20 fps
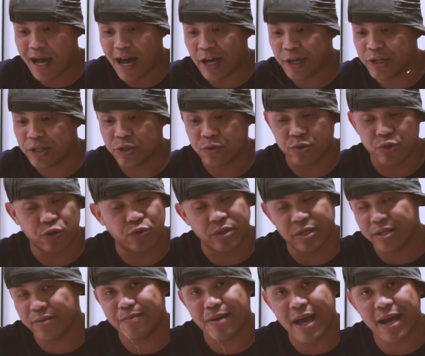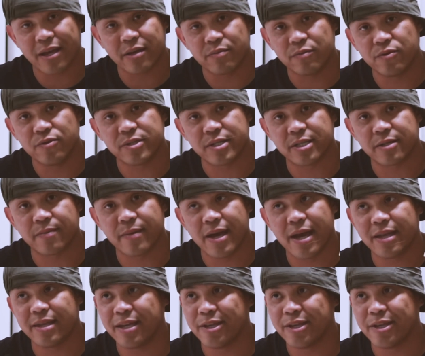I just retreated back to music, man.